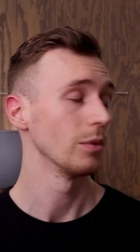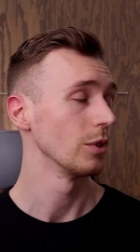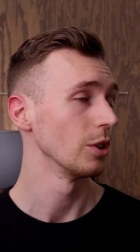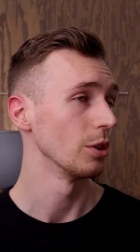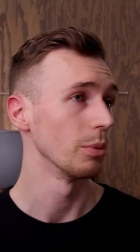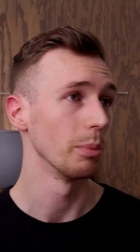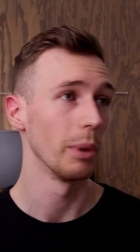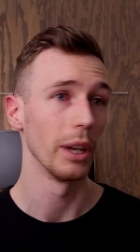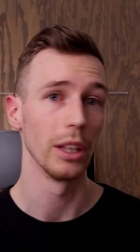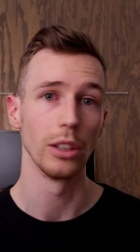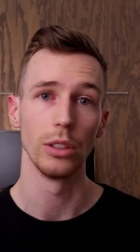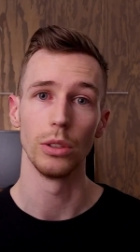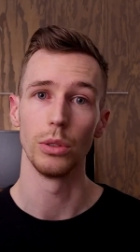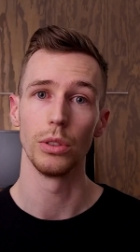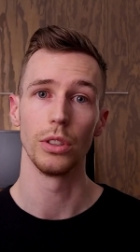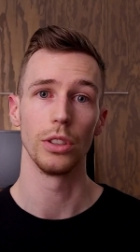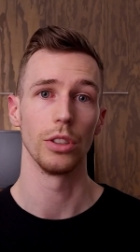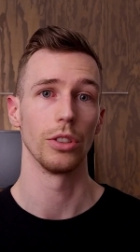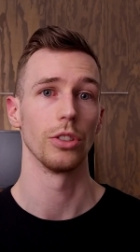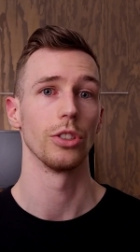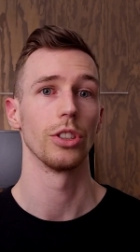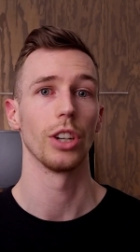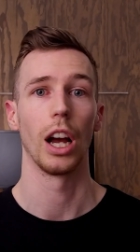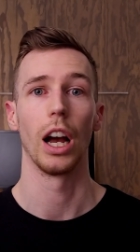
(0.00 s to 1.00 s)
You may lose
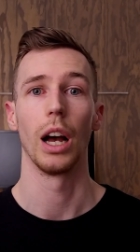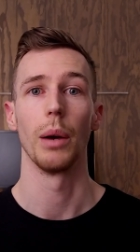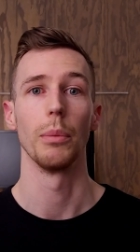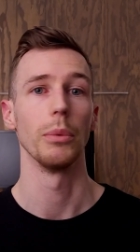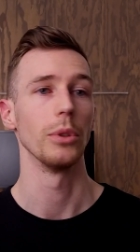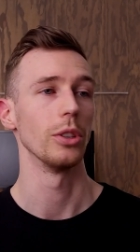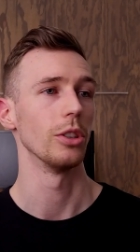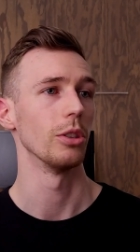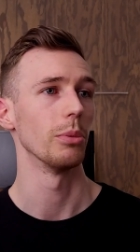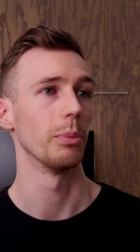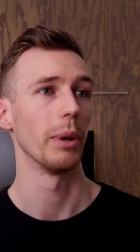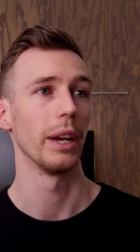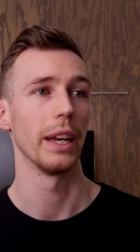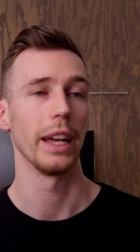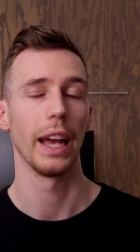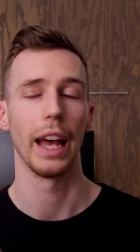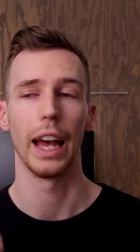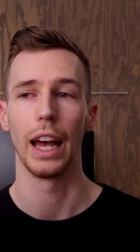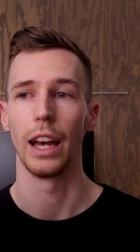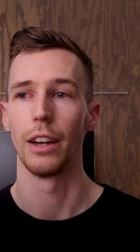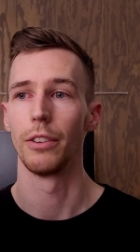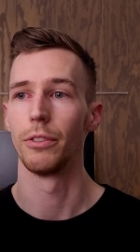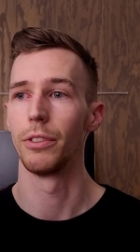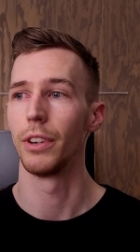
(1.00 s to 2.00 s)
your job. You may
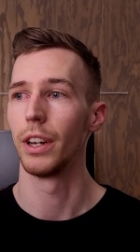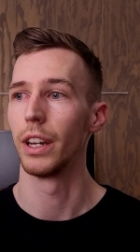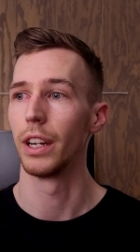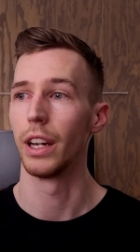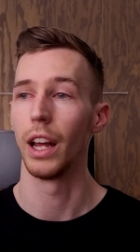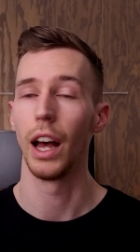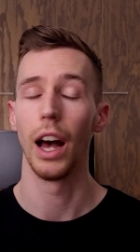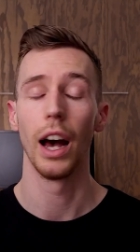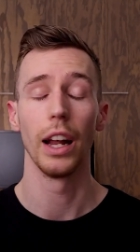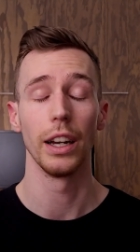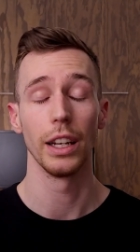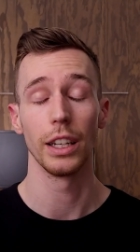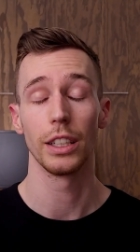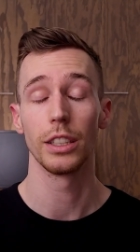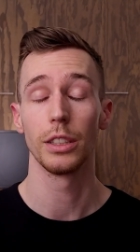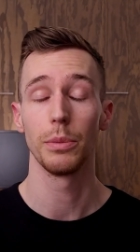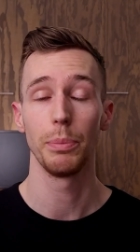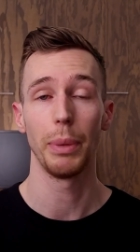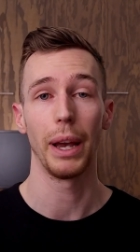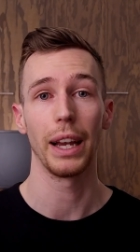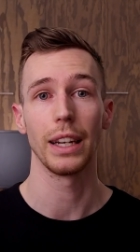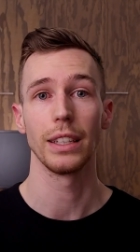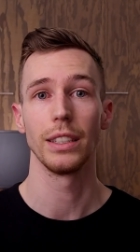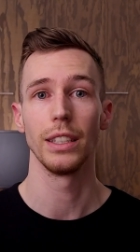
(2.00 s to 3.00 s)
have an
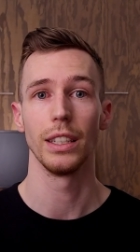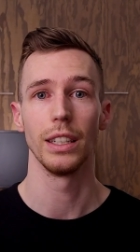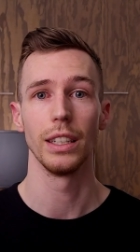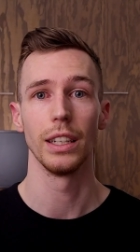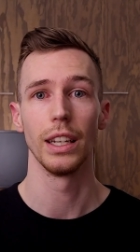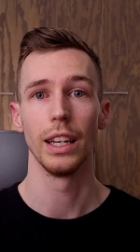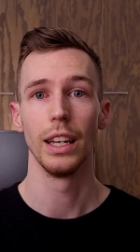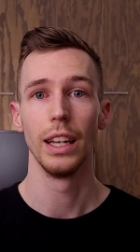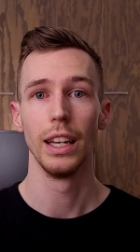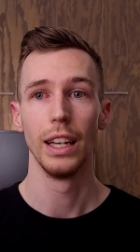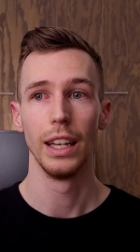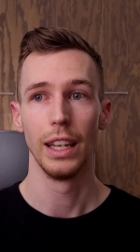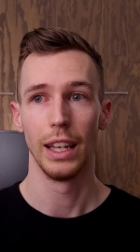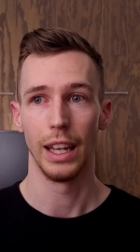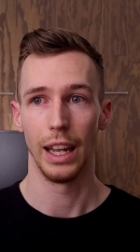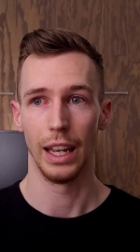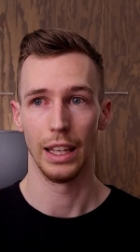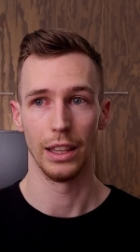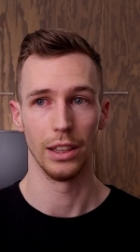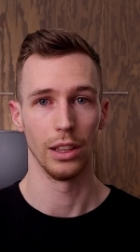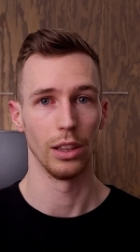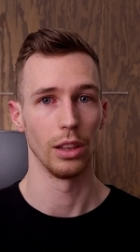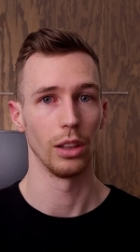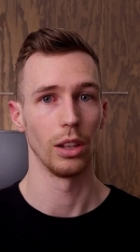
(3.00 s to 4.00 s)
unexpected
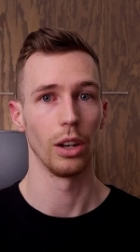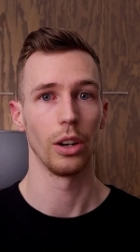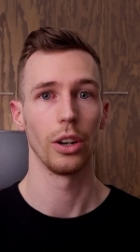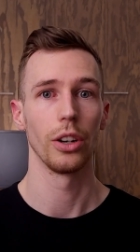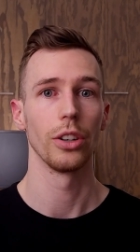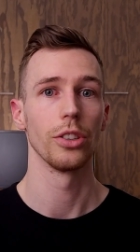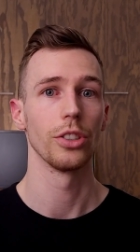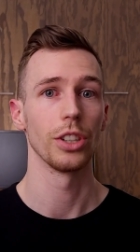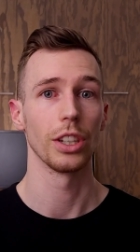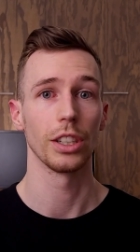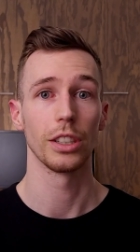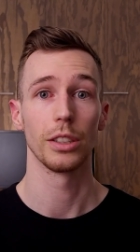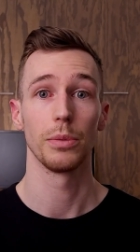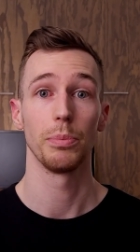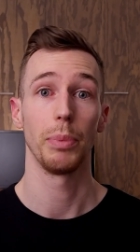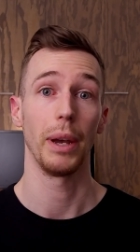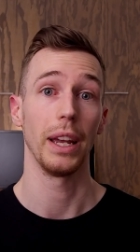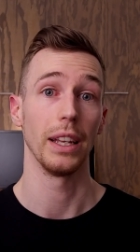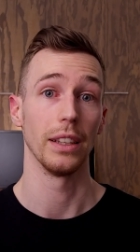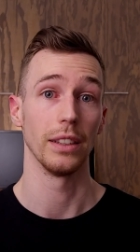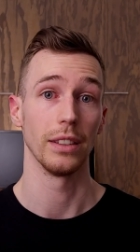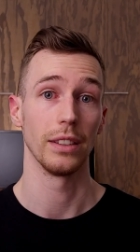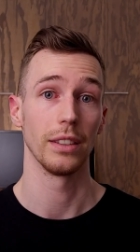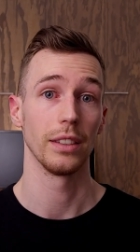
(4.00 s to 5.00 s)
and large
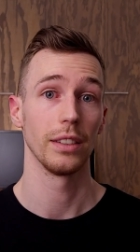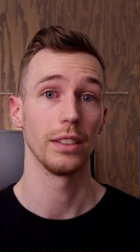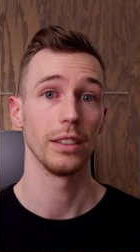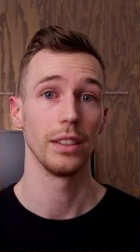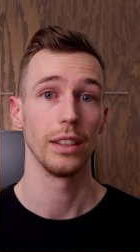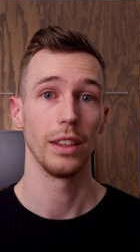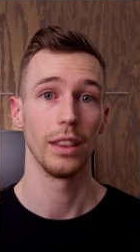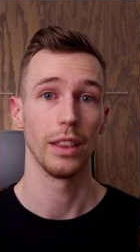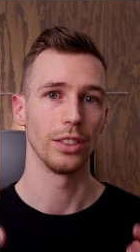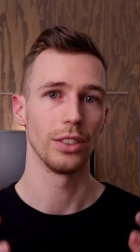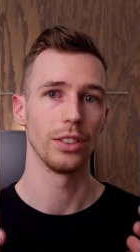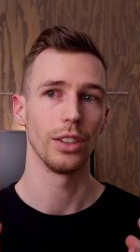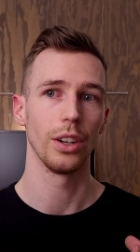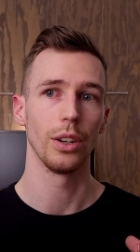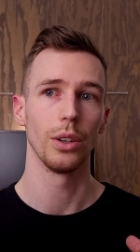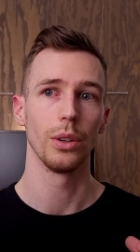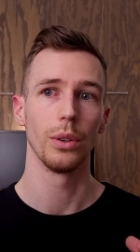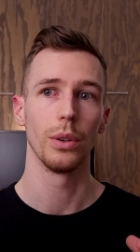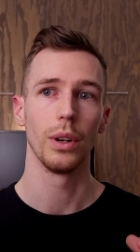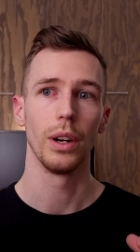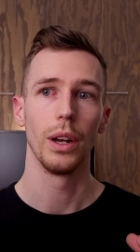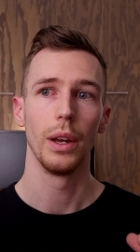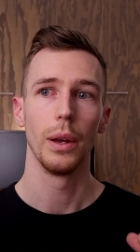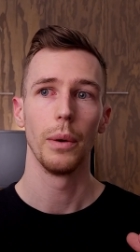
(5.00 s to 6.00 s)
expense.
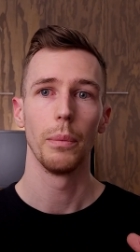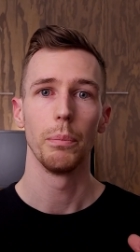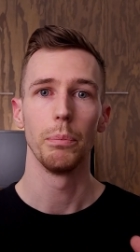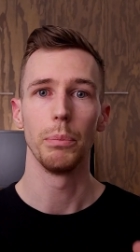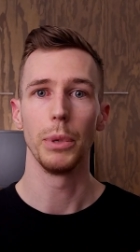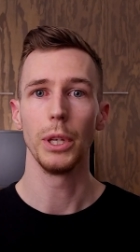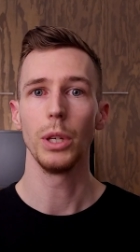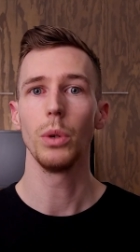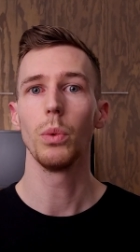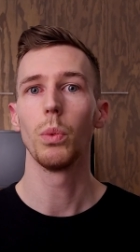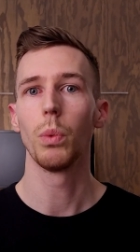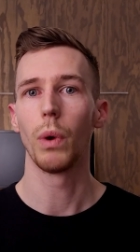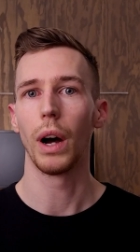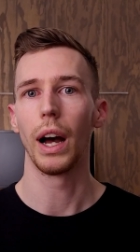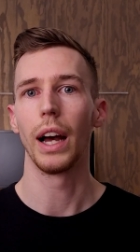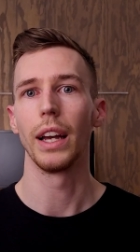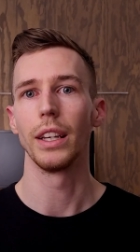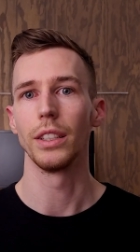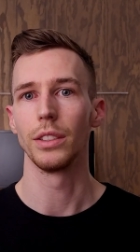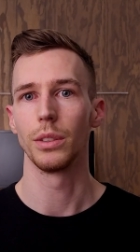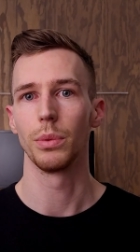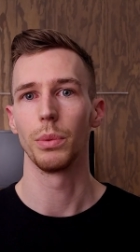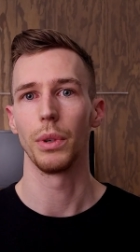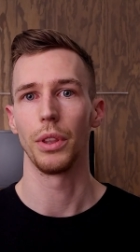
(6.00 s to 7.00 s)
So be
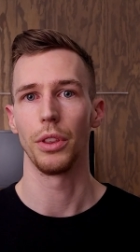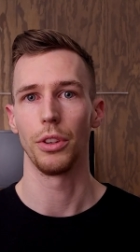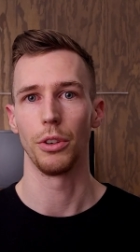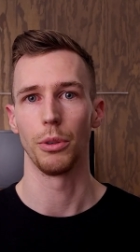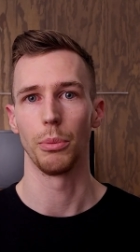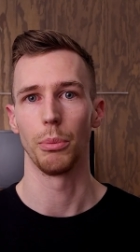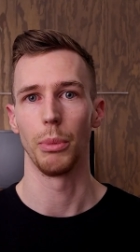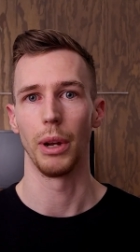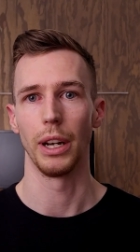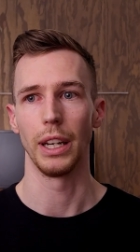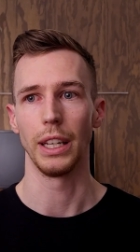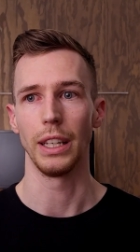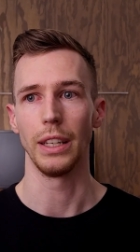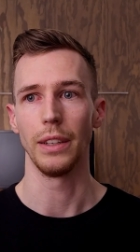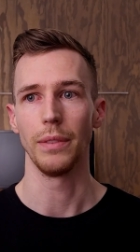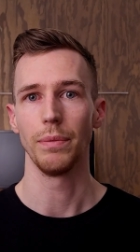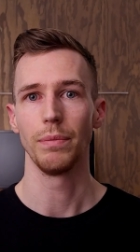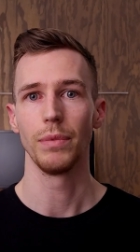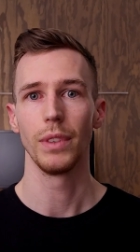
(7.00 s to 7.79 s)
wise with your money.